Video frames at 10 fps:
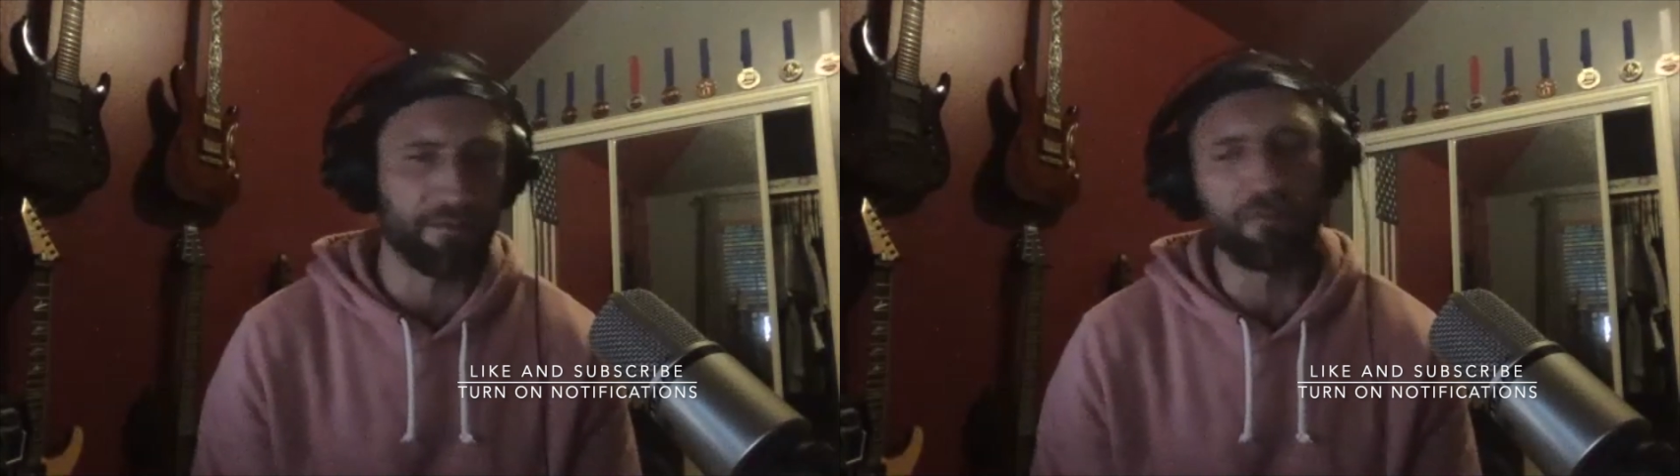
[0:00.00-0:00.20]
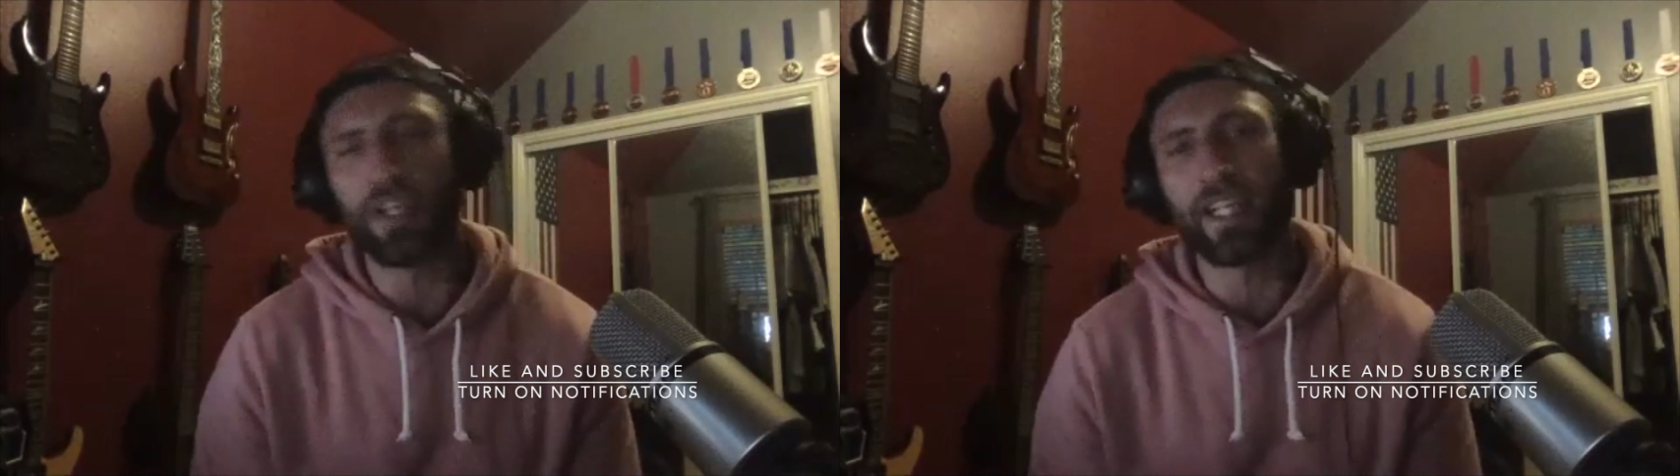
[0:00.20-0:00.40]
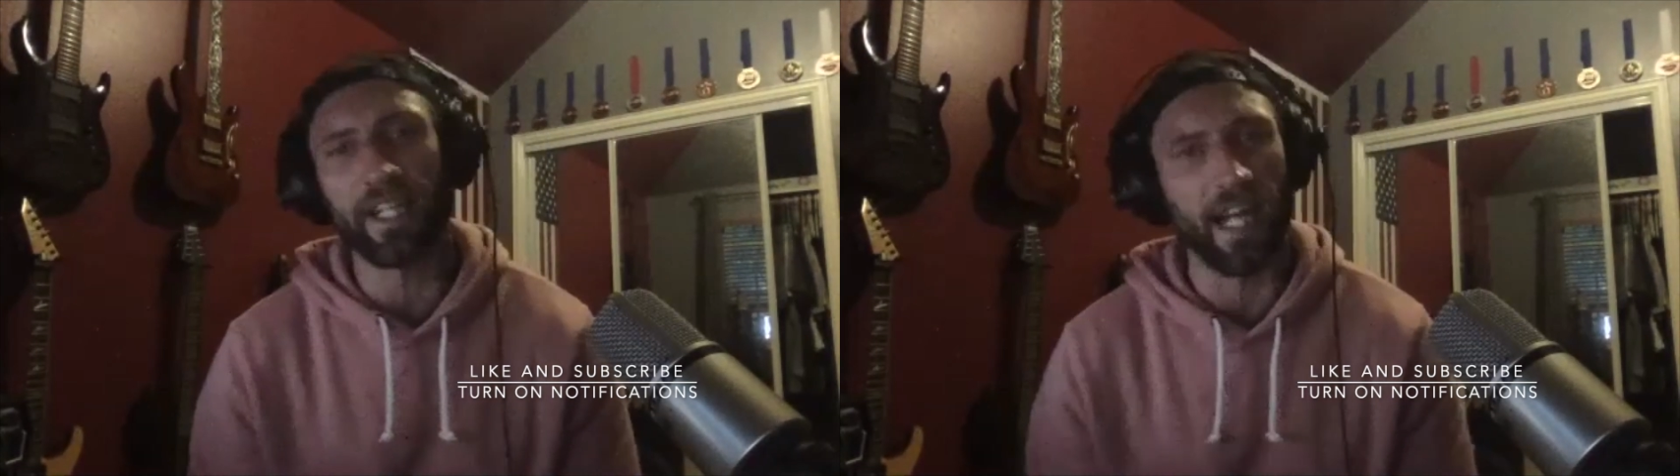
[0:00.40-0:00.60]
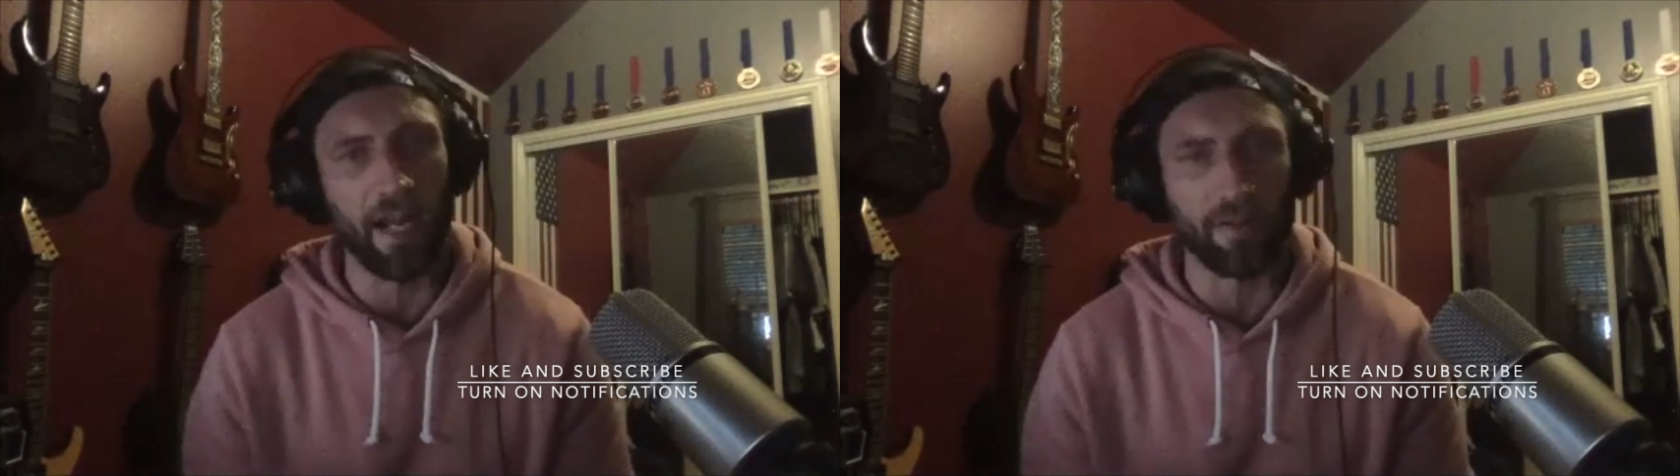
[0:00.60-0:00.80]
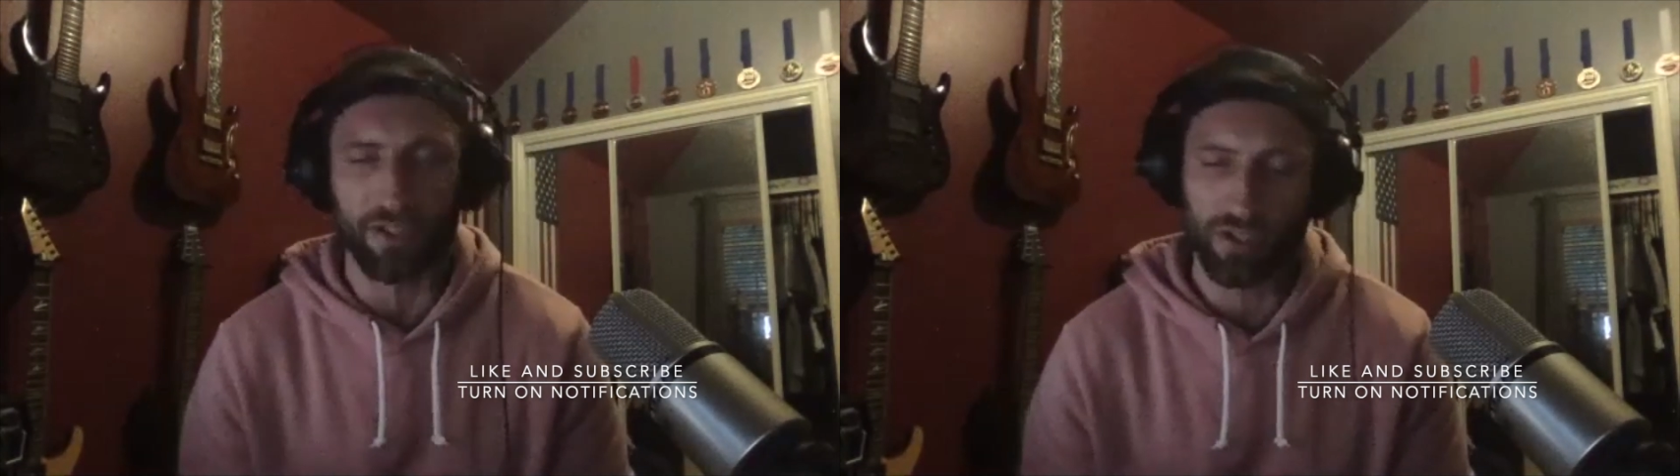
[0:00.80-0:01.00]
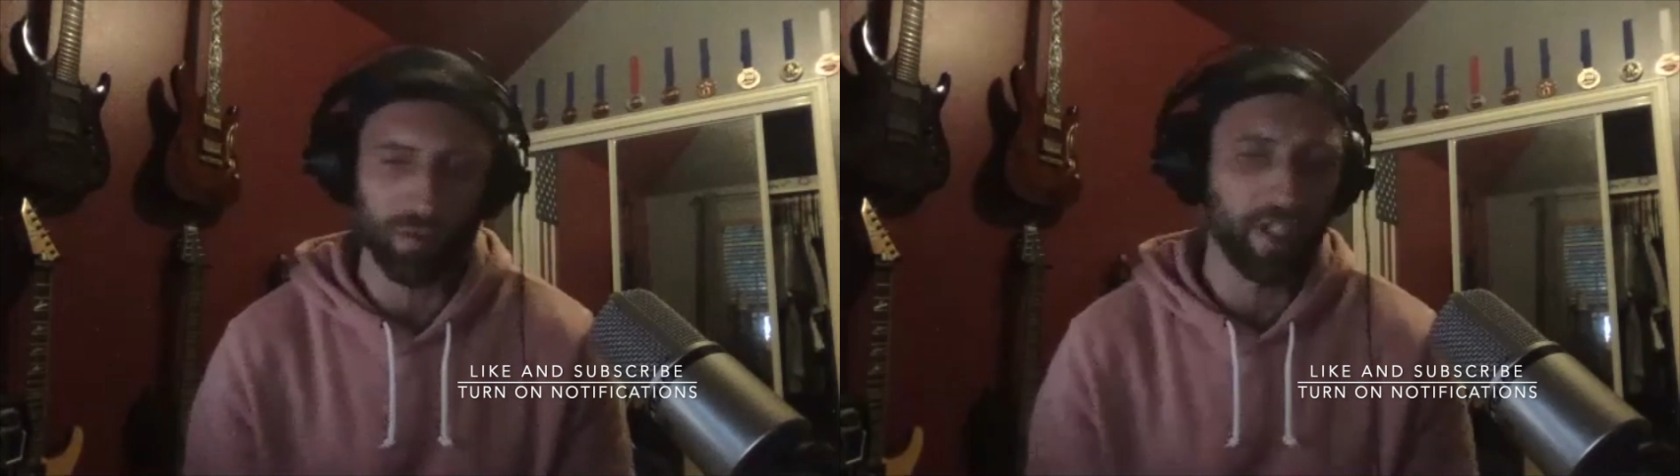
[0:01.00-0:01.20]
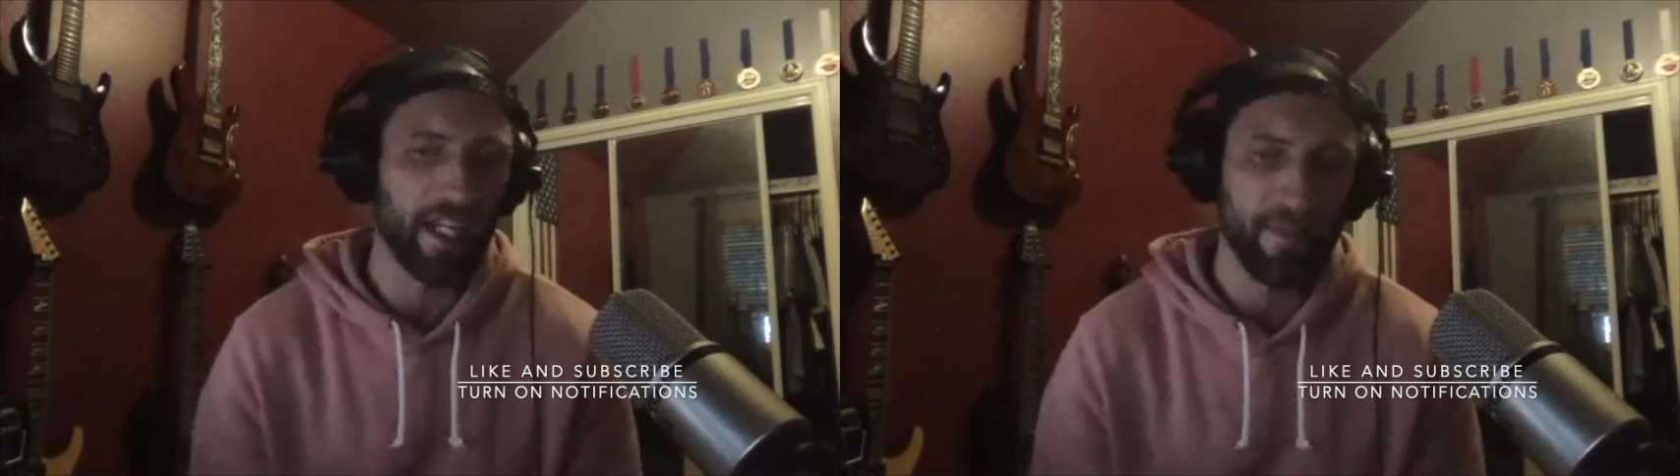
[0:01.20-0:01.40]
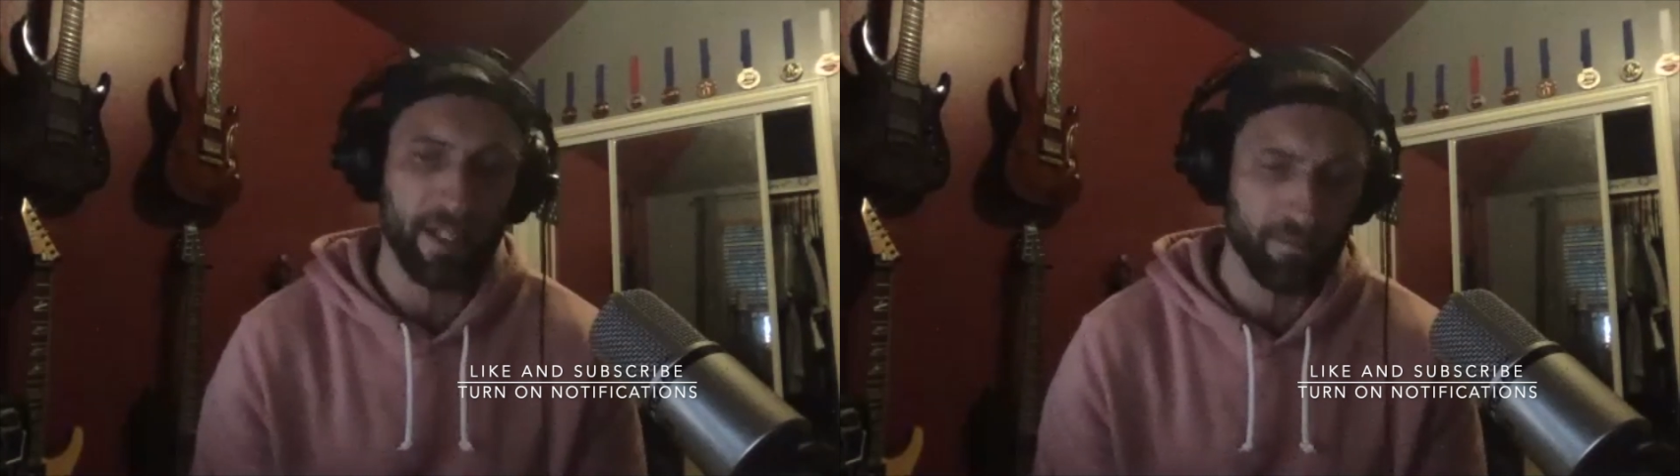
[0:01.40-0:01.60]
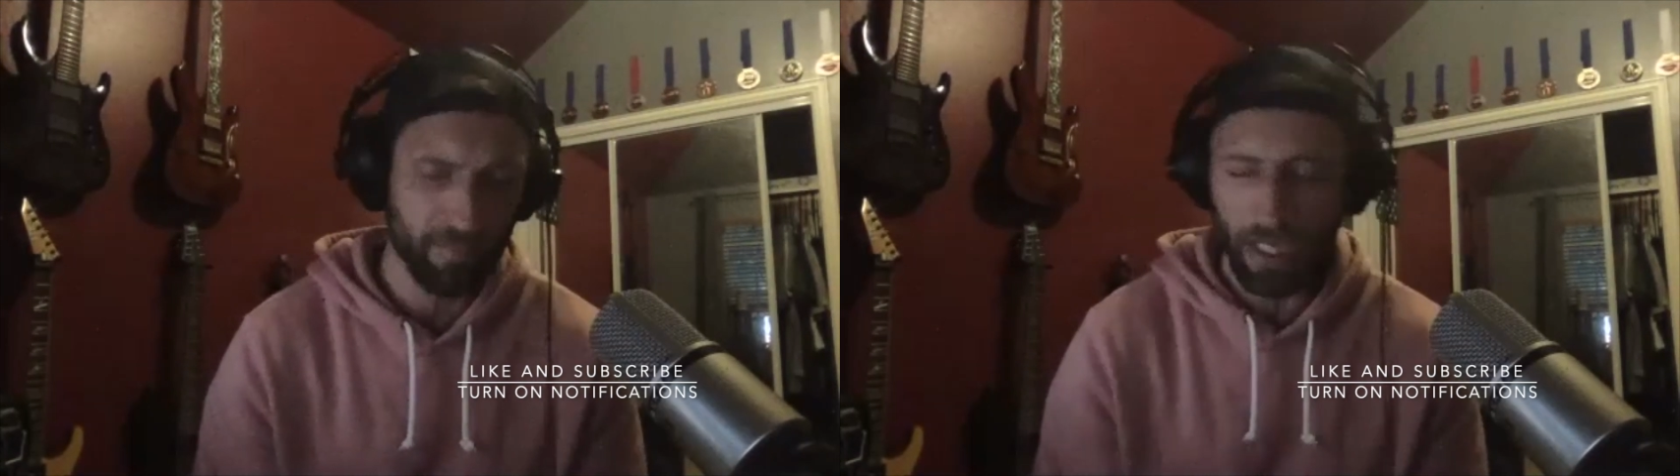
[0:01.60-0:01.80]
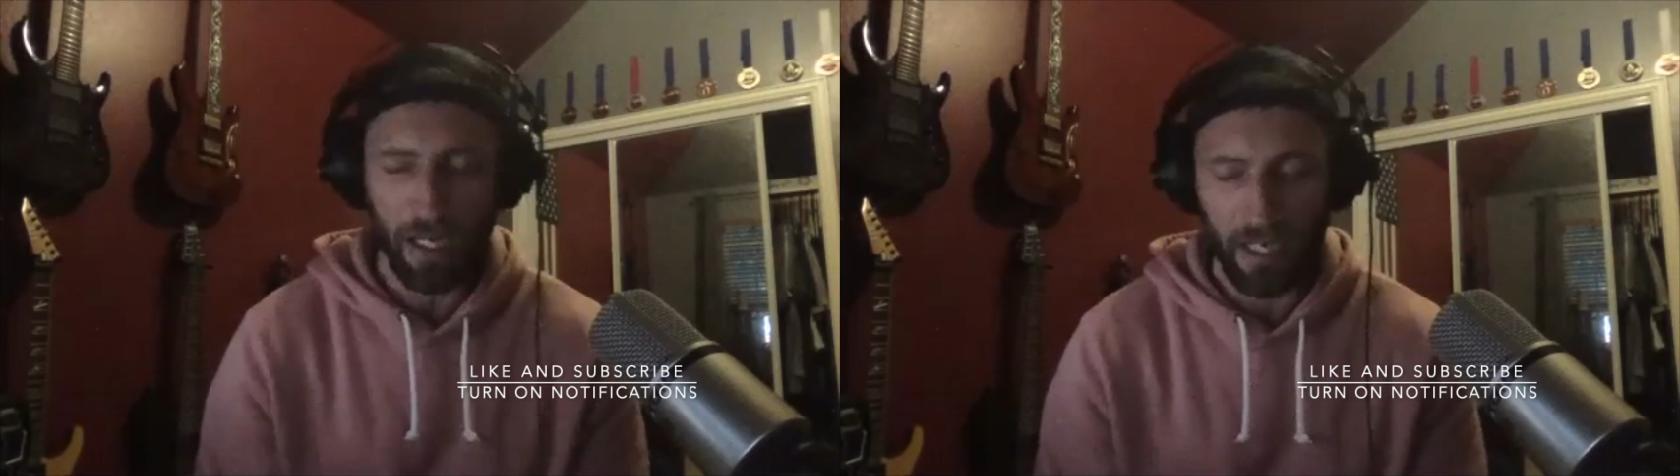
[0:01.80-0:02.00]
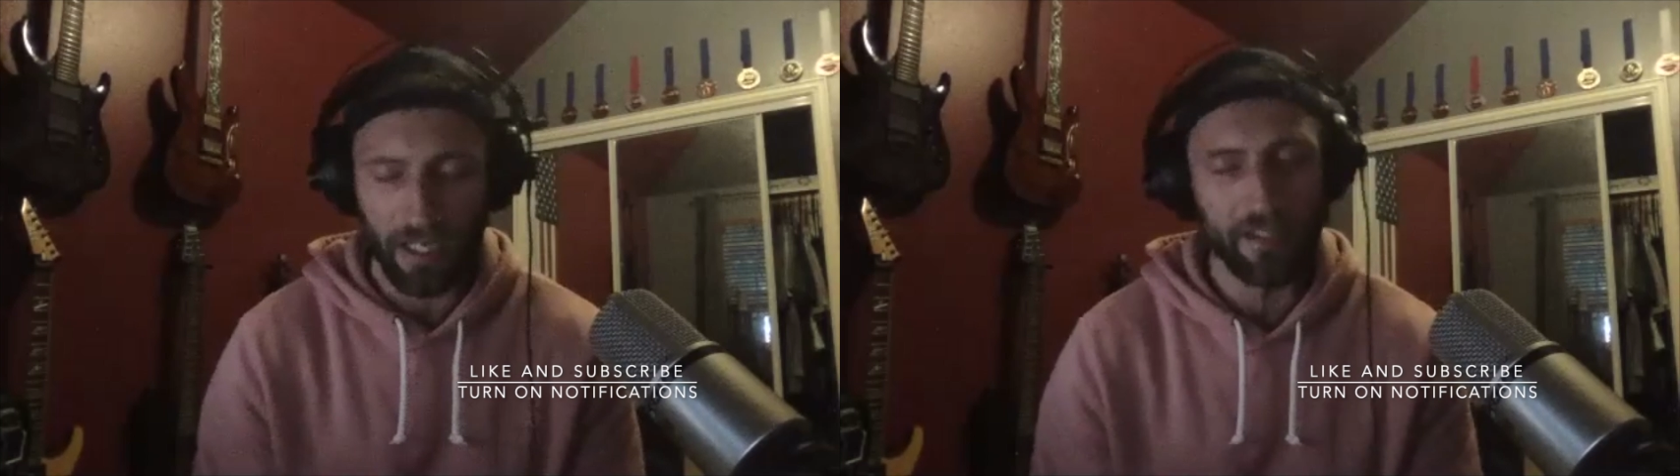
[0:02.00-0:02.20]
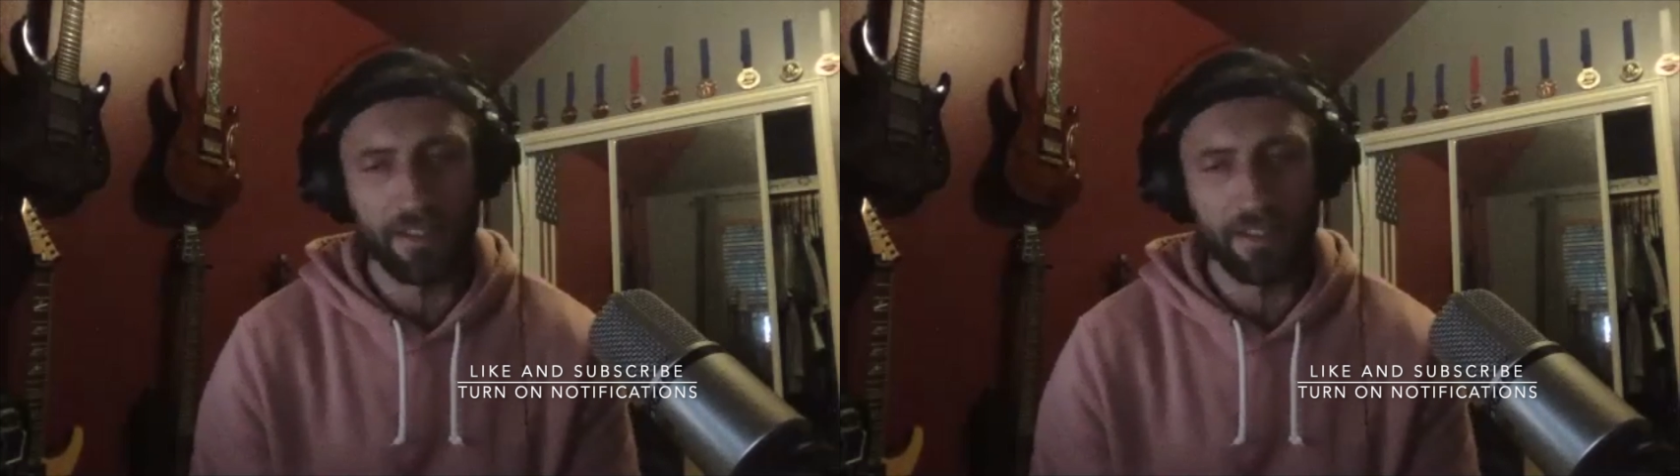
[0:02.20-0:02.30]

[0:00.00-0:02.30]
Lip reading: freaking out and screaming and blah,